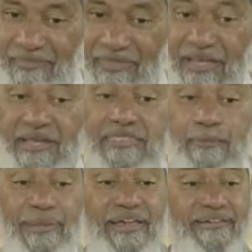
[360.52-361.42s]
It's the
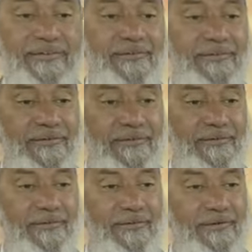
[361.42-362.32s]
best
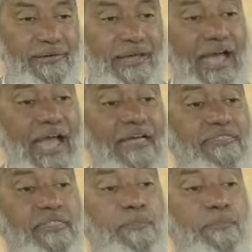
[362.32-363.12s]
and the